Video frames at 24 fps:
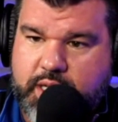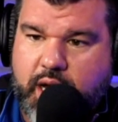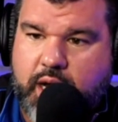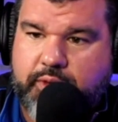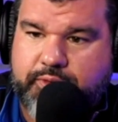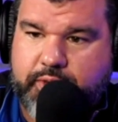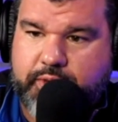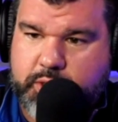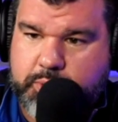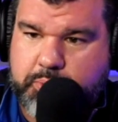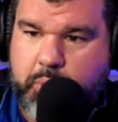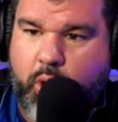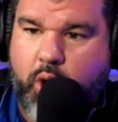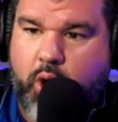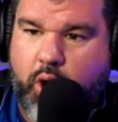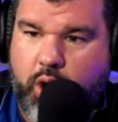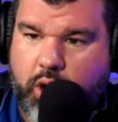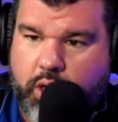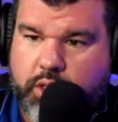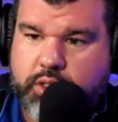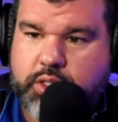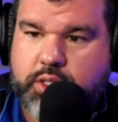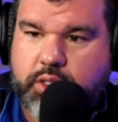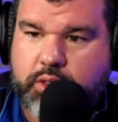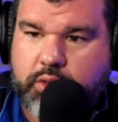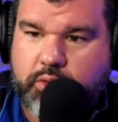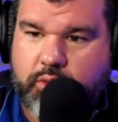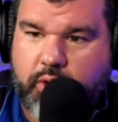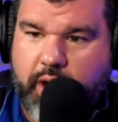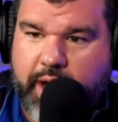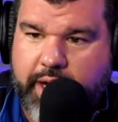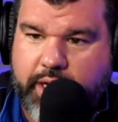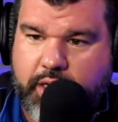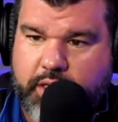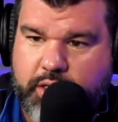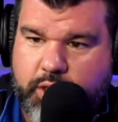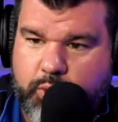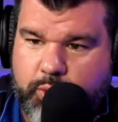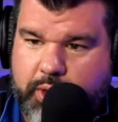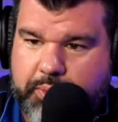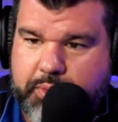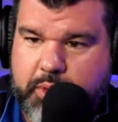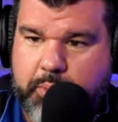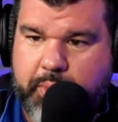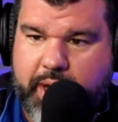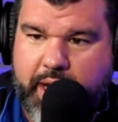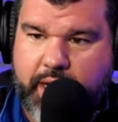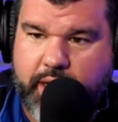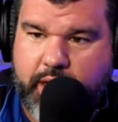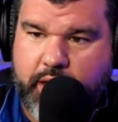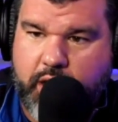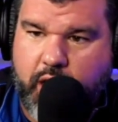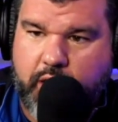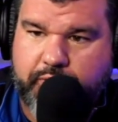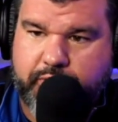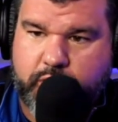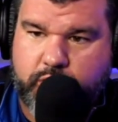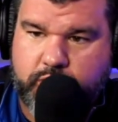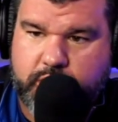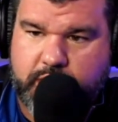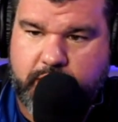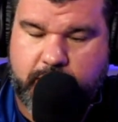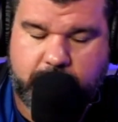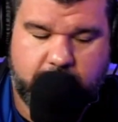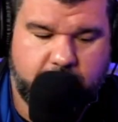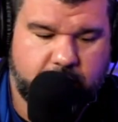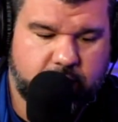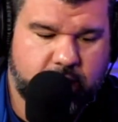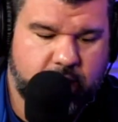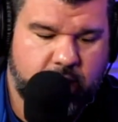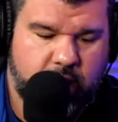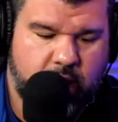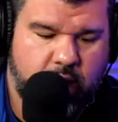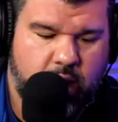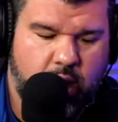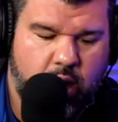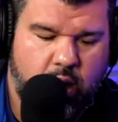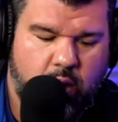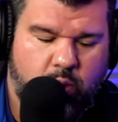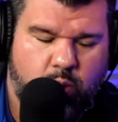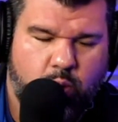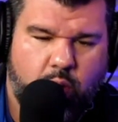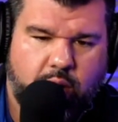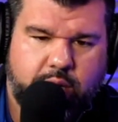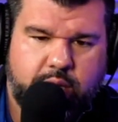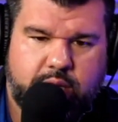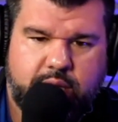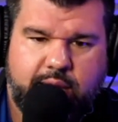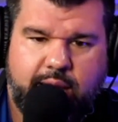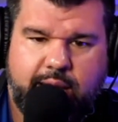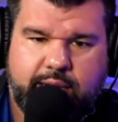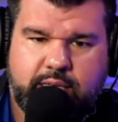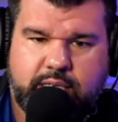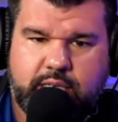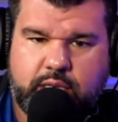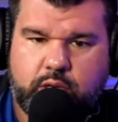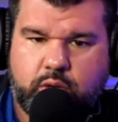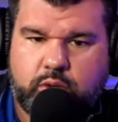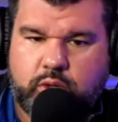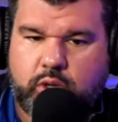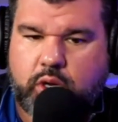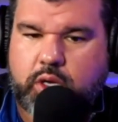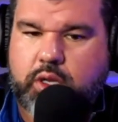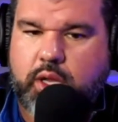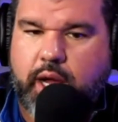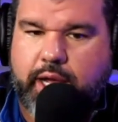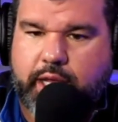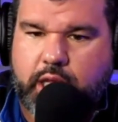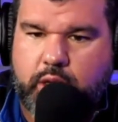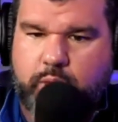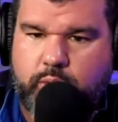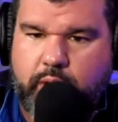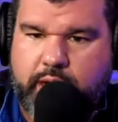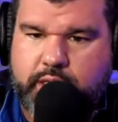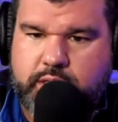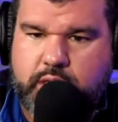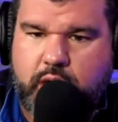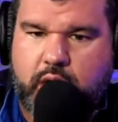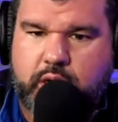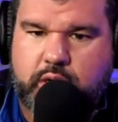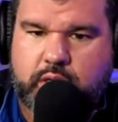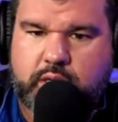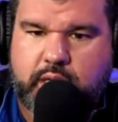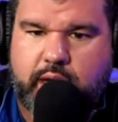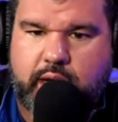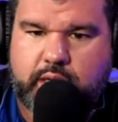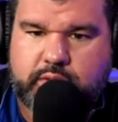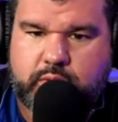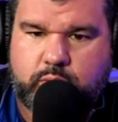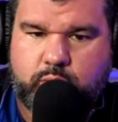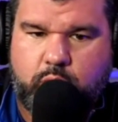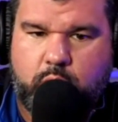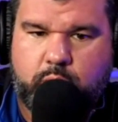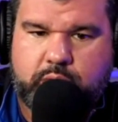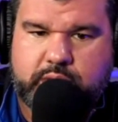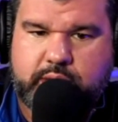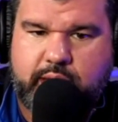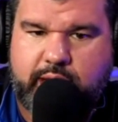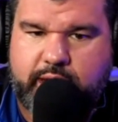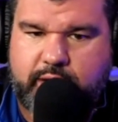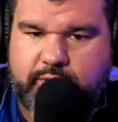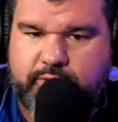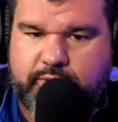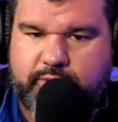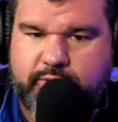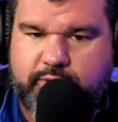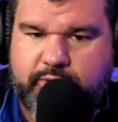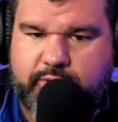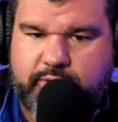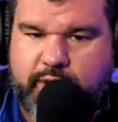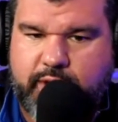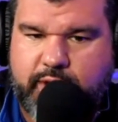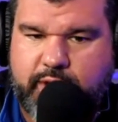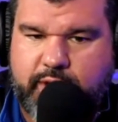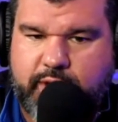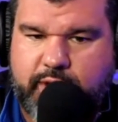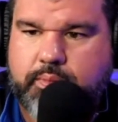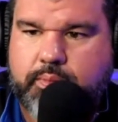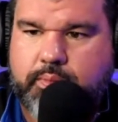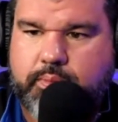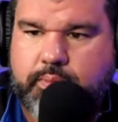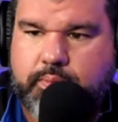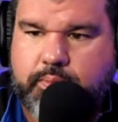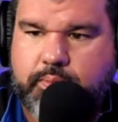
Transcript: the toughest part, right? You ripped the band-aid yeah. off, you did it. What did that deal look like? You raised a hundred thousand. What was that investment in?